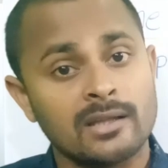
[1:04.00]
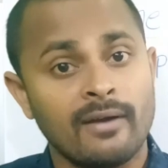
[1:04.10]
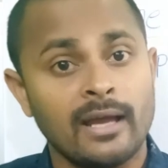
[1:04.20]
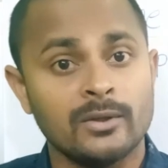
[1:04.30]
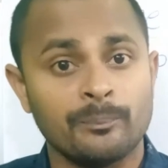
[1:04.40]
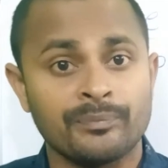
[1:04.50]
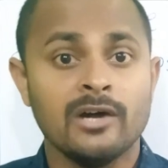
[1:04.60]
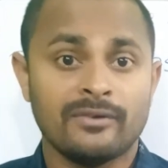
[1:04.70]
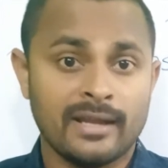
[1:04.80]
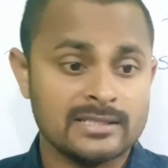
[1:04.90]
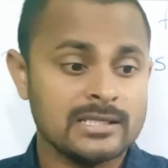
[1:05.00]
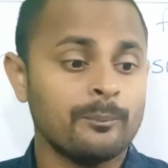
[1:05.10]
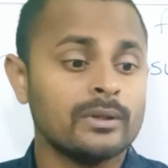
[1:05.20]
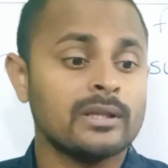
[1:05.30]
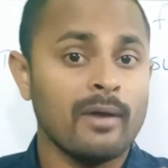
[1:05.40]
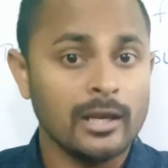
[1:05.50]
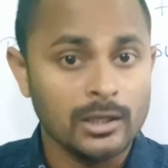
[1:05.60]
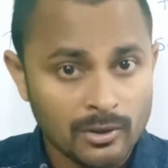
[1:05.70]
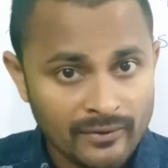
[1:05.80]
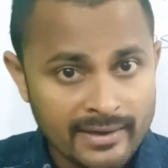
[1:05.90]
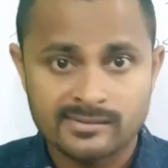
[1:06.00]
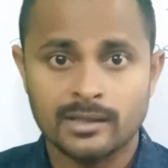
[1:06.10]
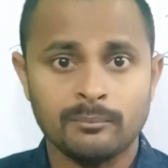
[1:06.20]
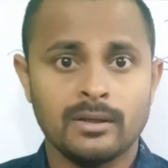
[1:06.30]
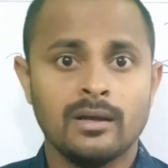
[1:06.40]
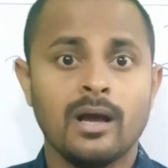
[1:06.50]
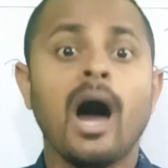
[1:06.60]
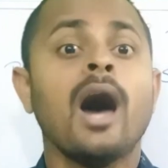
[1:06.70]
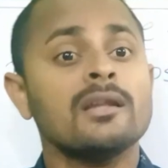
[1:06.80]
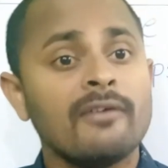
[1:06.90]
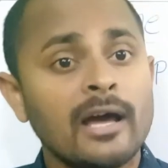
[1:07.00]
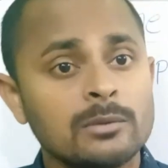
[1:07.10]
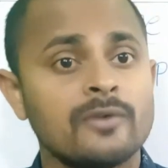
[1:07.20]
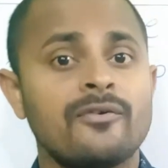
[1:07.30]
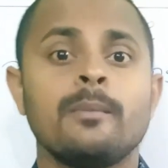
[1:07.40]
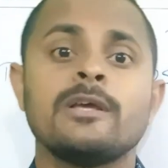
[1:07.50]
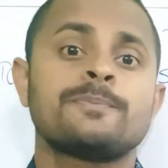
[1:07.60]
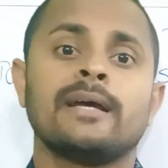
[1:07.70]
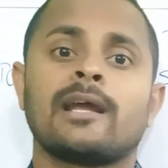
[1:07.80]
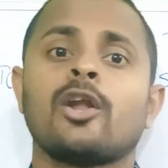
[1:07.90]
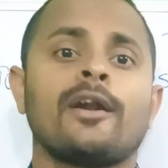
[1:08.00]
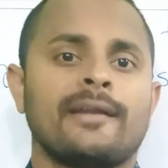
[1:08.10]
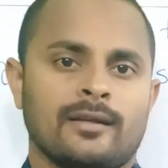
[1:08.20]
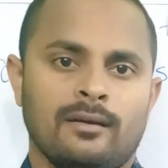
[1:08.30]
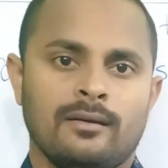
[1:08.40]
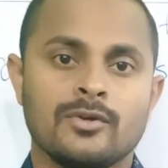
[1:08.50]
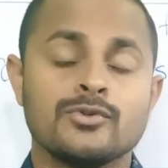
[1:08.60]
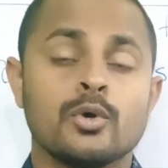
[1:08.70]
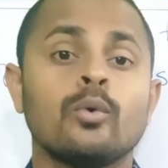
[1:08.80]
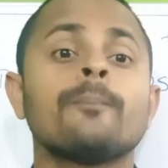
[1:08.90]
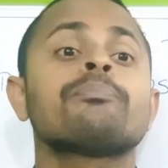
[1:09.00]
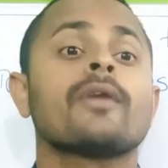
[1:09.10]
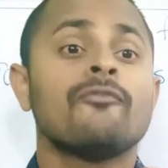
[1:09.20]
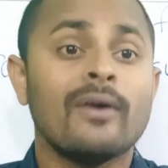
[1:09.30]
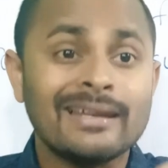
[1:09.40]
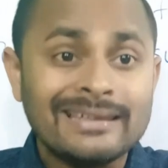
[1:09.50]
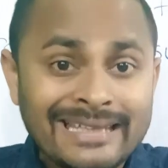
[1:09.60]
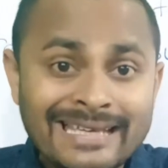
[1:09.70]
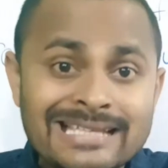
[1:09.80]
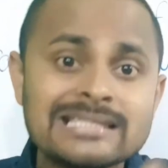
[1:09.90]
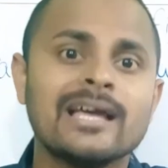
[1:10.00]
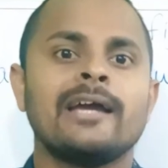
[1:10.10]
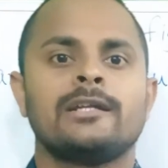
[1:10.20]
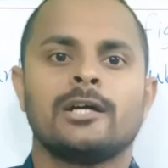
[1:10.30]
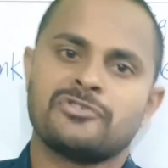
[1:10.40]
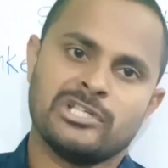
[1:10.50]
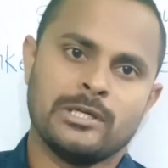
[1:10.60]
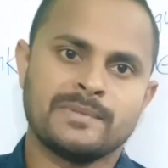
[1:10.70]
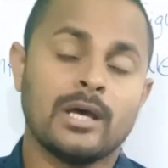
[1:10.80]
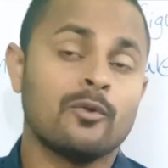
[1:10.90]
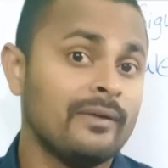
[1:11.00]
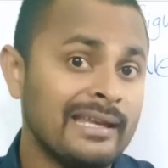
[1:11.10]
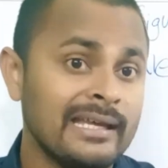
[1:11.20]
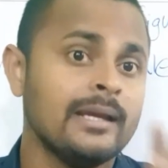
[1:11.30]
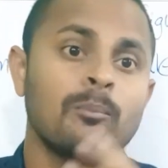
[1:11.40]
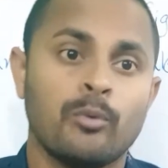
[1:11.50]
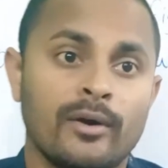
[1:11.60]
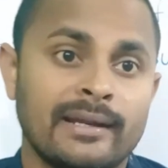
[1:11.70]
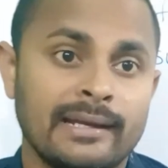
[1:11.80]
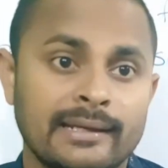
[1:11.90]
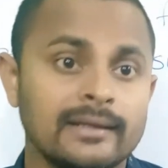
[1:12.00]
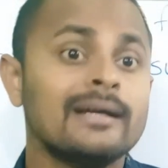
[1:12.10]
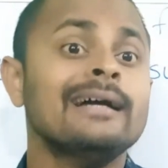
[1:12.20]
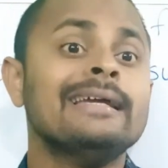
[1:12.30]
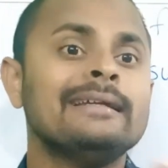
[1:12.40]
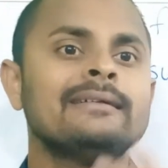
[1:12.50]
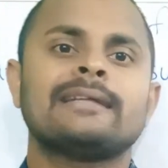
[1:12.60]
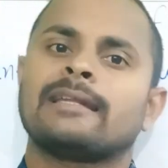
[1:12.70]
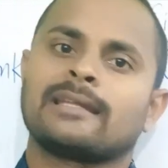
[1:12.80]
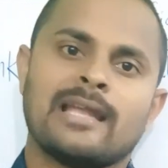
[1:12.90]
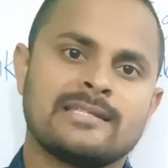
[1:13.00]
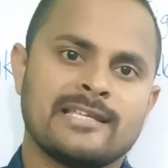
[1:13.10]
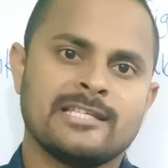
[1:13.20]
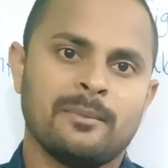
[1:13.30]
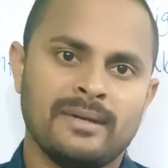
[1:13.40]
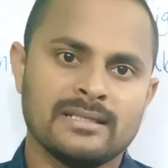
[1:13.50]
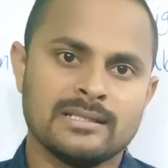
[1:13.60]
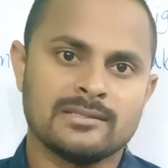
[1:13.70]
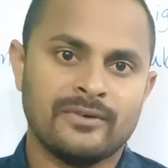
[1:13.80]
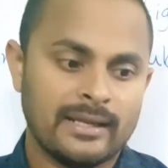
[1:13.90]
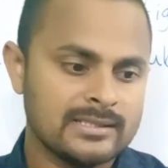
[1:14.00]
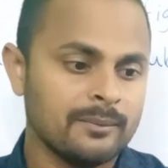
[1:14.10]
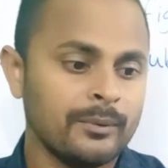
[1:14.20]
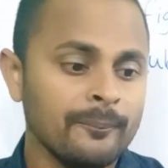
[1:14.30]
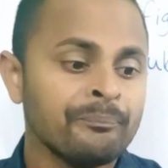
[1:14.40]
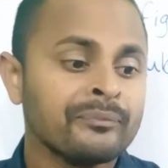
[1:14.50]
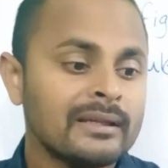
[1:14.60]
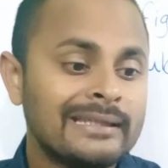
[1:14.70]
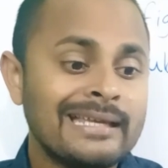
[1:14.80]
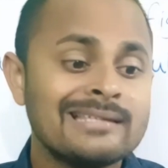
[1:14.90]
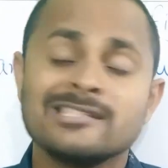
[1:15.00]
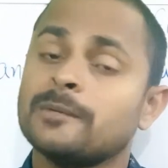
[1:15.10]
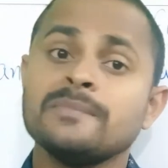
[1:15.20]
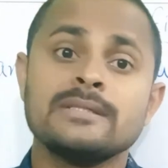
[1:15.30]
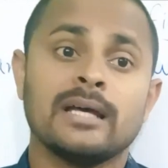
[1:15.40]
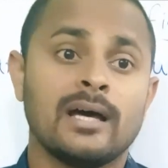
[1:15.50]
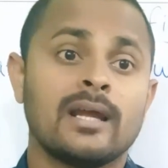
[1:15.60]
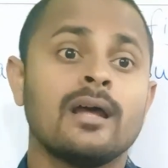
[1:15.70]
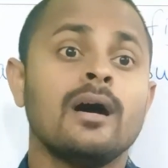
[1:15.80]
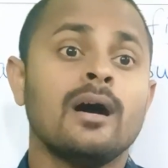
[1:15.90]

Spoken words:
volume? For example, the volume of ice cream or the volume of hemisphere? Not at all. So for these kind of shapes are very important in 10th class examinations. For example, these sums are